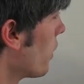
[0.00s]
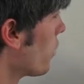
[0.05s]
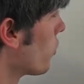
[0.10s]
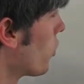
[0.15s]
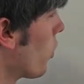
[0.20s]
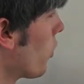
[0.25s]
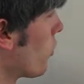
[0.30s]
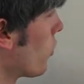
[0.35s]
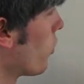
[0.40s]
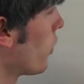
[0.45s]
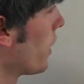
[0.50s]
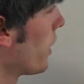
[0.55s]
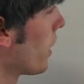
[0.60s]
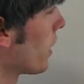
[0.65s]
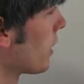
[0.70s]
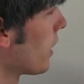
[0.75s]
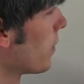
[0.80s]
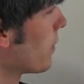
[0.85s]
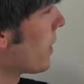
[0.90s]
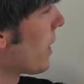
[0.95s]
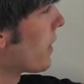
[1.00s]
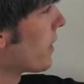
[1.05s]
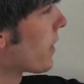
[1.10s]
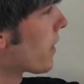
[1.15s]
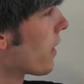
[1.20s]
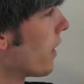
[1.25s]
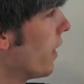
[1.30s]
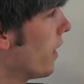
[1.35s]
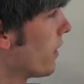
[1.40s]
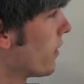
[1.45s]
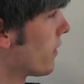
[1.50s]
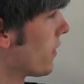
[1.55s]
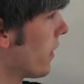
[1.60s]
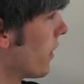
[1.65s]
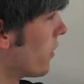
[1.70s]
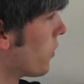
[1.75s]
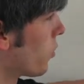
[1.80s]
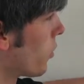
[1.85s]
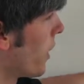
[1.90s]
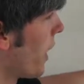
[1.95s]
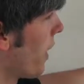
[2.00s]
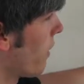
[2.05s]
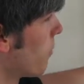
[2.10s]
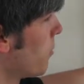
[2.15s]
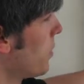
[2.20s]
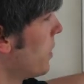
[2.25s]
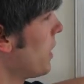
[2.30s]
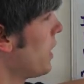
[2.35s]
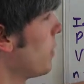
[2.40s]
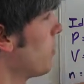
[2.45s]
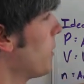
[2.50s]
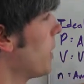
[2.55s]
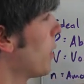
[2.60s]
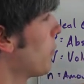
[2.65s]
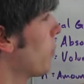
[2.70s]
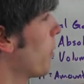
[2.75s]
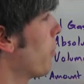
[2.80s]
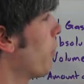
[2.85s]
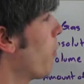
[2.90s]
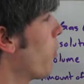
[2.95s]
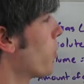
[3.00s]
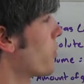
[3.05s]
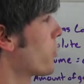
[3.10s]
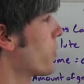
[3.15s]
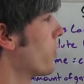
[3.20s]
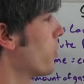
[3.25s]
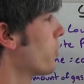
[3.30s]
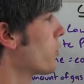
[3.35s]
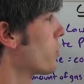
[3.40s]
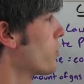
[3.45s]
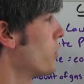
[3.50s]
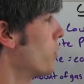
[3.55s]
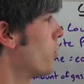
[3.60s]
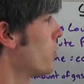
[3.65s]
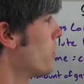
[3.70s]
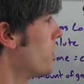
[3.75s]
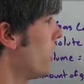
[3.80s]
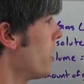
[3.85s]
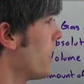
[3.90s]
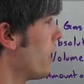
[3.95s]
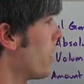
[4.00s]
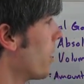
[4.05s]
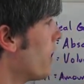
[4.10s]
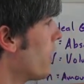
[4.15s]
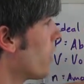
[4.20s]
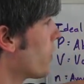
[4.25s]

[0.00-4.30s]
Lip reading: So if we eliminate the constants, we have P being proportional to T.